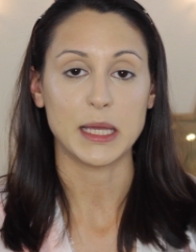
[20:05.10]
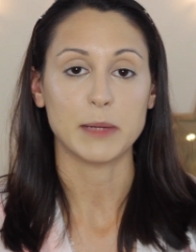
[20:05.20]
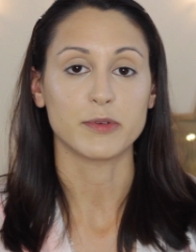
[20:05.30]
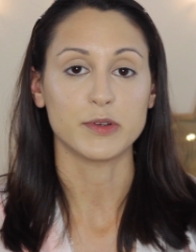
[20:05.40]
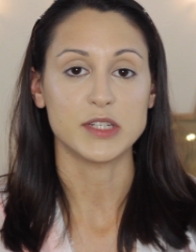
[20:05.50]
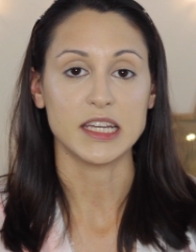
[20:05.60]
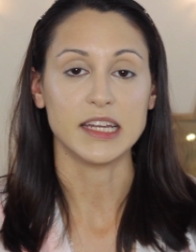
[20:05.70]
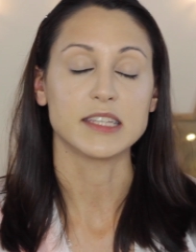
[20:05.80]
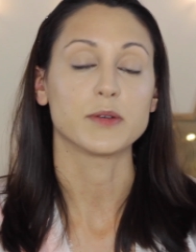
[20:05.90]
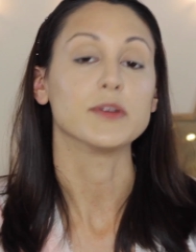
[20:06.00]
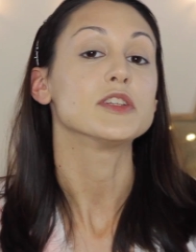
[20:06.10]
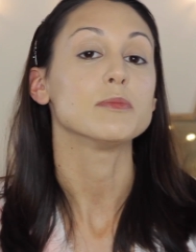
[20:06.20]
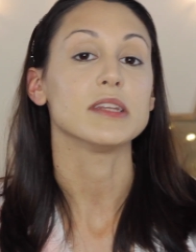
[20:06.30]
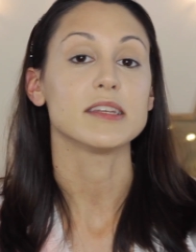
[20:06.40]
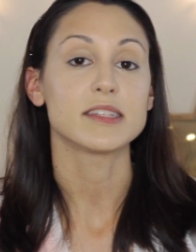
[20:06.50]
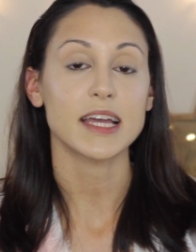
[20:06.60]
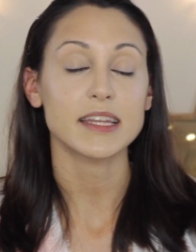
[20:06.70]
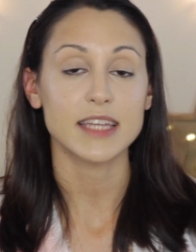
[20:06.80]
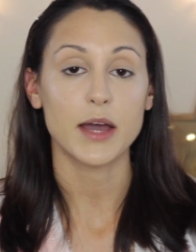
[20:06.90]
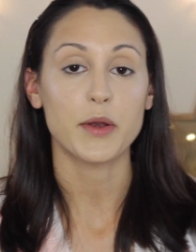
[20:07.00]
makeup routine is going to be to
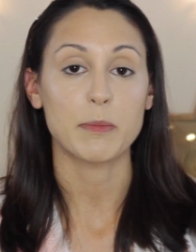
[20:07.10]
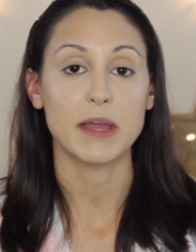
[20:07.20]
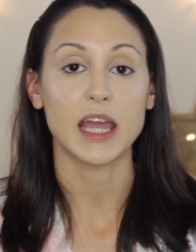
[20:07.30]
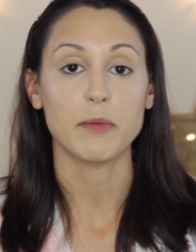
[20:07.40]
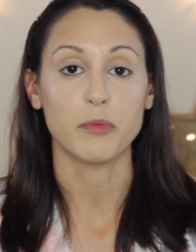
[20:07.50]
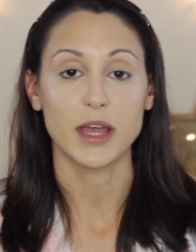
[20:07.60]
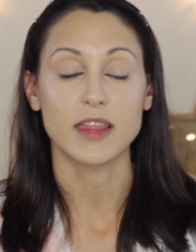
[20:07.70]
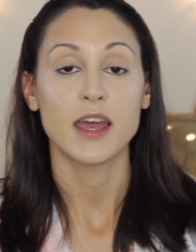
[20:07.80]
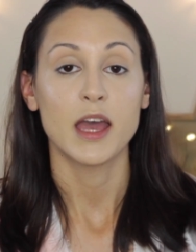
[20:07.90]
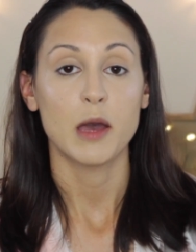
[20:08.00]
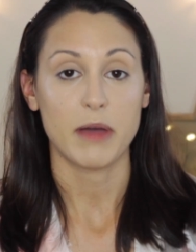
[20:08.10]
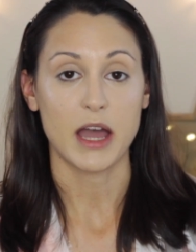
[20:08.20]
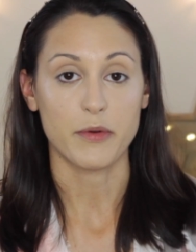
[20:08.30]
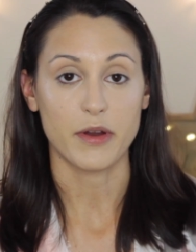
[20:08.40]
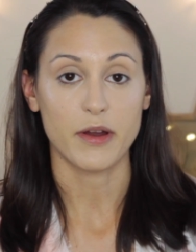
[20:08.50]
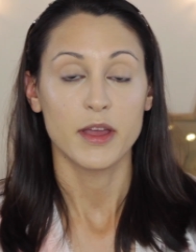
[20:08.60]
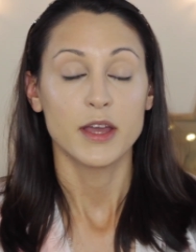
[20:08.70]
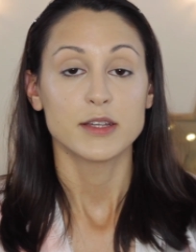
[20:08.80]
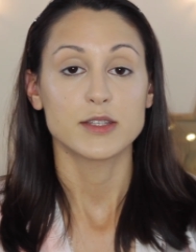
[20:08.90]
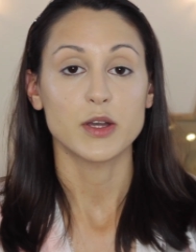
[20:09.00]
set down our makeup with powder.
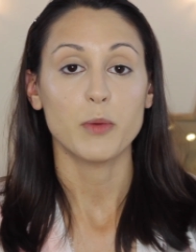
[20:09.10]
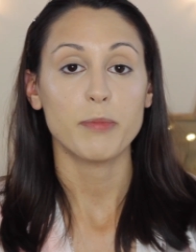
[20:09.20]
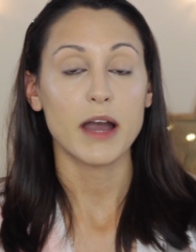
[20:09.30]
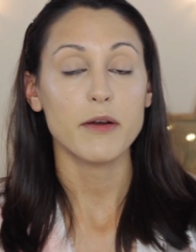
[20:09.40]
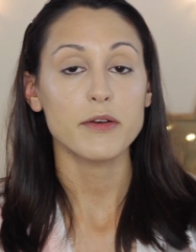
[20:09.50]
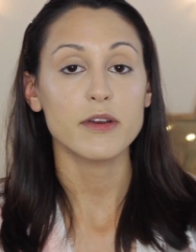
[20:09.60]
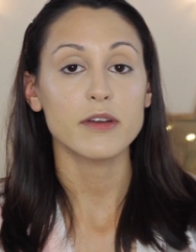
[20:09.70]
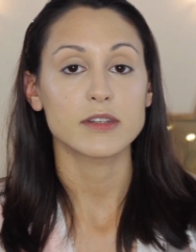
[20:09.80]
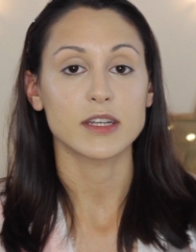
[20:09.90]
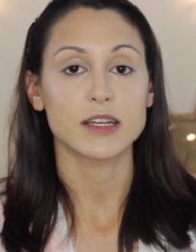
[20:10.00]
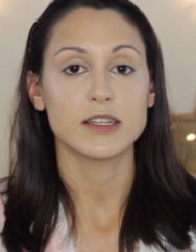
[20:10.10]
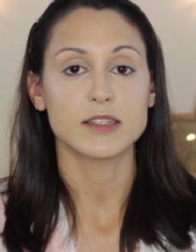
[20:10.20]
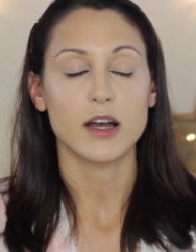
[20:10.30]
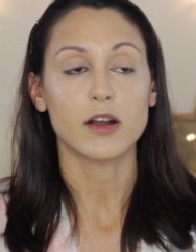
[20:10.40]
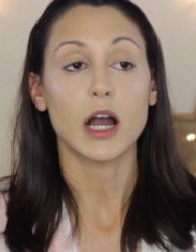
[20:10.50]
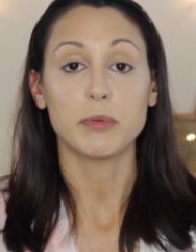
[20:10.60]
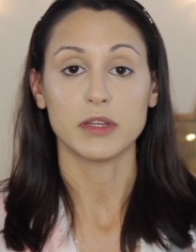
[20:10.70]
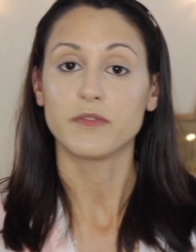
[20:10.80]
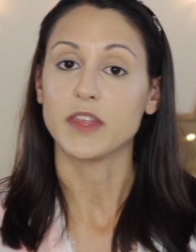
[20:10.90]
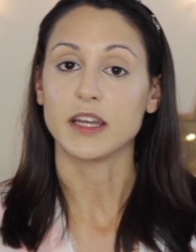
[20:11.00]
So powder does a
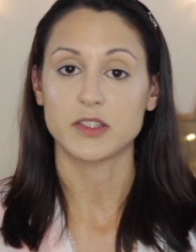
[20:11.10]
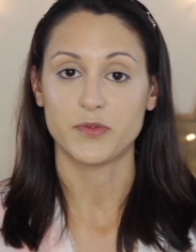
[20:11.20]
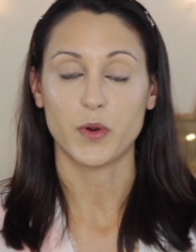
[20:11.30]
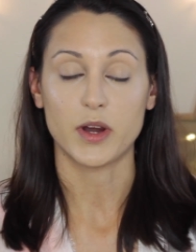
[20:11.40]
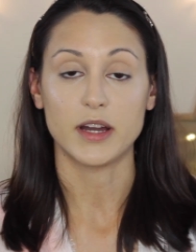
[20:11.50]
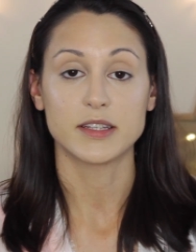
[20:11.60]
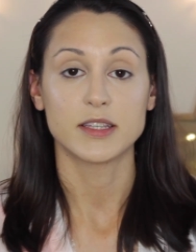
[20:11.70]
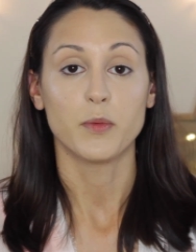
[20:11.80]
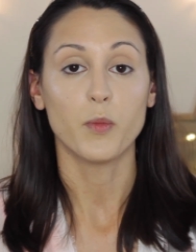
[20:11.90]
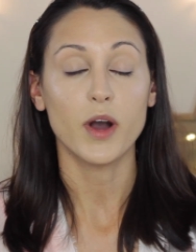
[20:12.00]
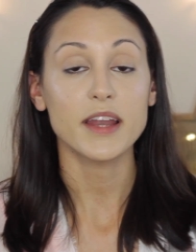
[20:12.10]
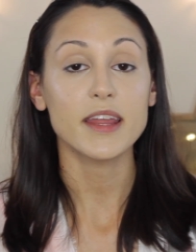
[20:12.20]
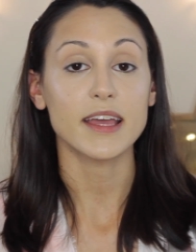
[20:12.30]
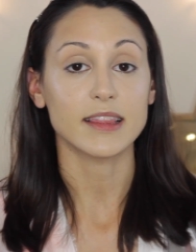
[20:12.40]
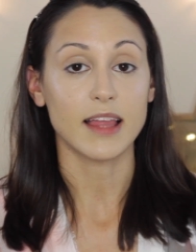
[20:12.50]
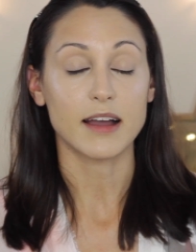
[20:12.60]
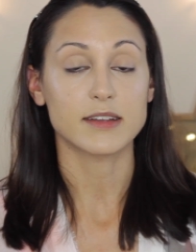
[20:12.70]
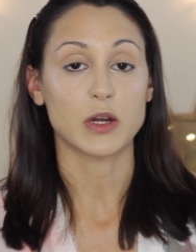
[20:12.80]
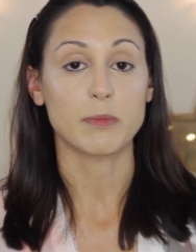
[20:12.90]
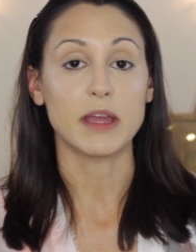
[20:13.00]
couple of things for us. One, it
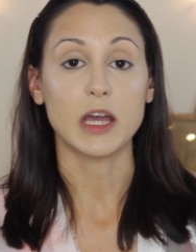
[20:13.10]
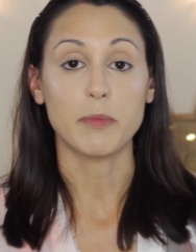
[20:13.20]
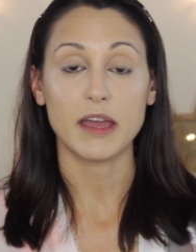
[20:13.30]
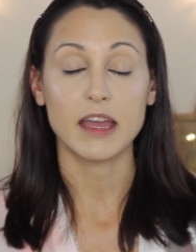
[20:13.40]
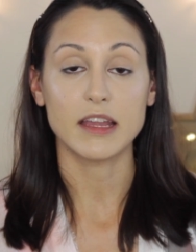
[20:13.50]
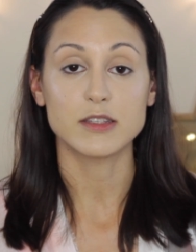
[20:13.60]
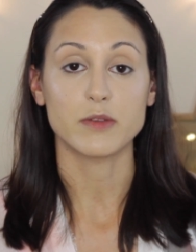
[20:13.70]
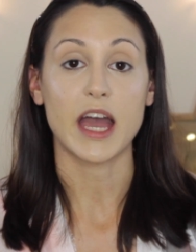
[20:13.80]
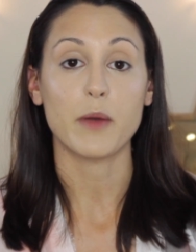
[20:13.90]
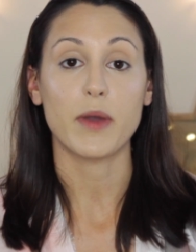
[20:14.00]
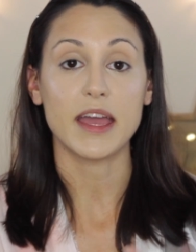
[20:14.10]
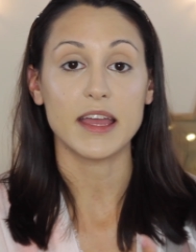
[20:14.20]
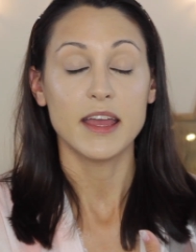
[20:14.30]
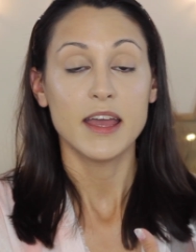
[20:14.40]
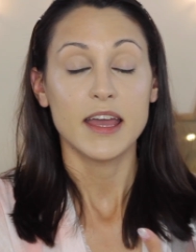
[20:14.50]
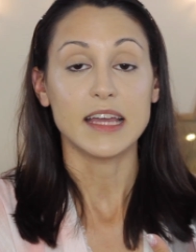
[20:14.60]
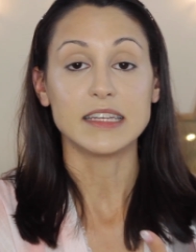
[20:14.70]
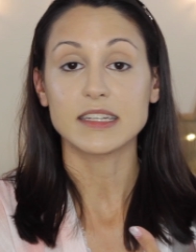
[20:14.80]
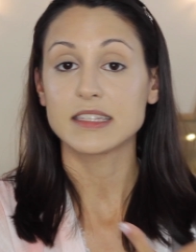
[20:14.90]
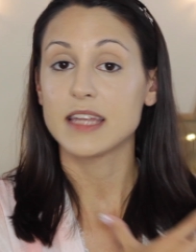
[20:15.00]
locks our makeup in so that way
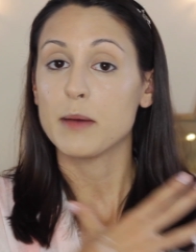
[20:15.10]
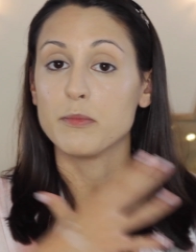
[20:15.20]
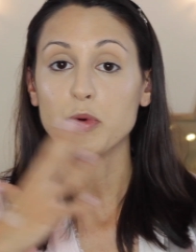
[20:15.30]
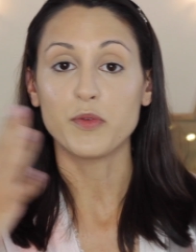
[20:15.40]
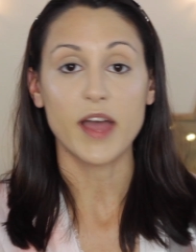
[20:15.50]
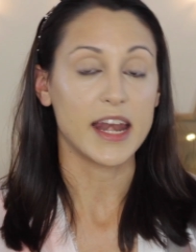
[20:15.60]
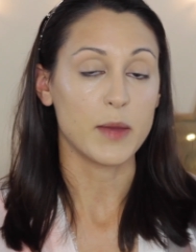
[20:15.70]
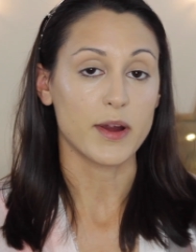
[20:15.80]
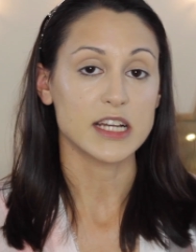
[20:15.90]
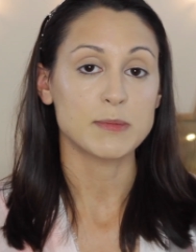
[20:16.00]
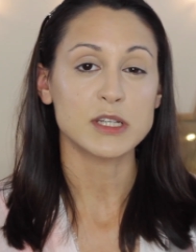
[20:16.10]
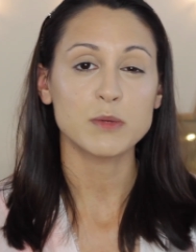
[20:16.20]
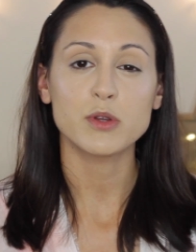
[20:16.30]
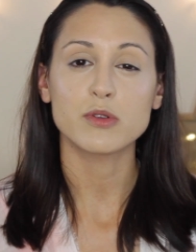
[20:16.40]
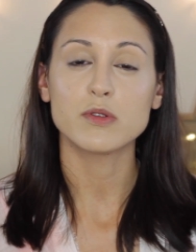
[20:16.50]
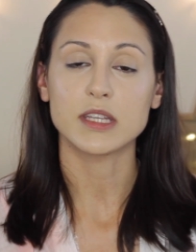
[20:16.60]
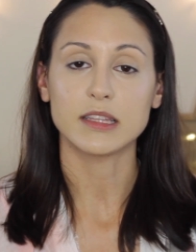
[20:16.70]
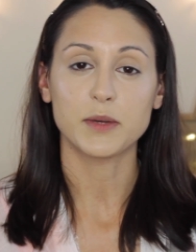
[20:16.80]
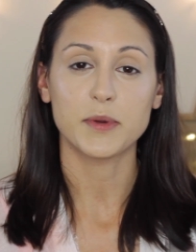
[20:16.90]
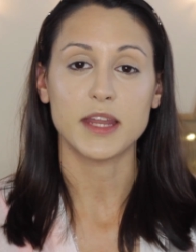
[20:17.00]
it does not move anywhere, especially when you're
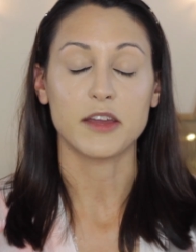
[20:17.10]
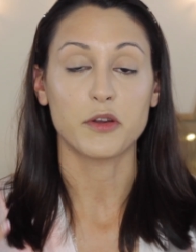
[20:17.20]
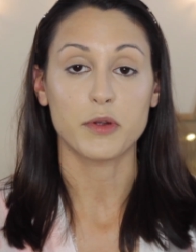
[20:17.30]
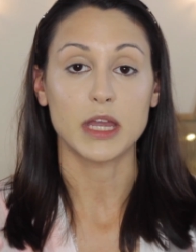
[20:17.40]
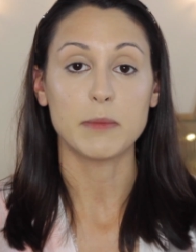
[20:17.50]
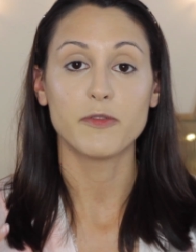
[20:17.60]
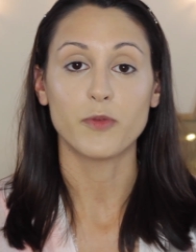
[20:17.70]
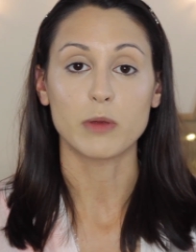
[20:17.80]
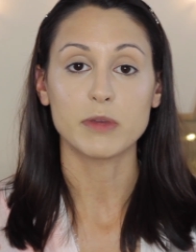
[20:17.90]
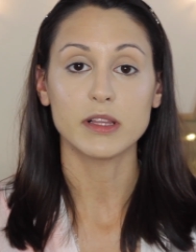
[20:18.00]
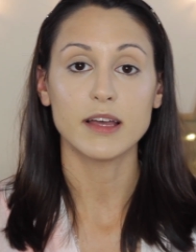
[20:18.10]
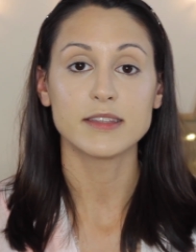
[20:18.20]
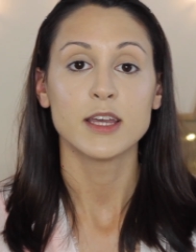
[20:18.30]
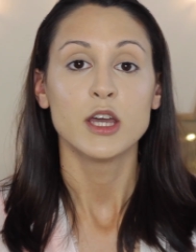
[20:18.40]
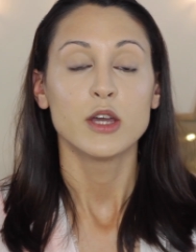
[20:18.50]
using liquid and cream formulas.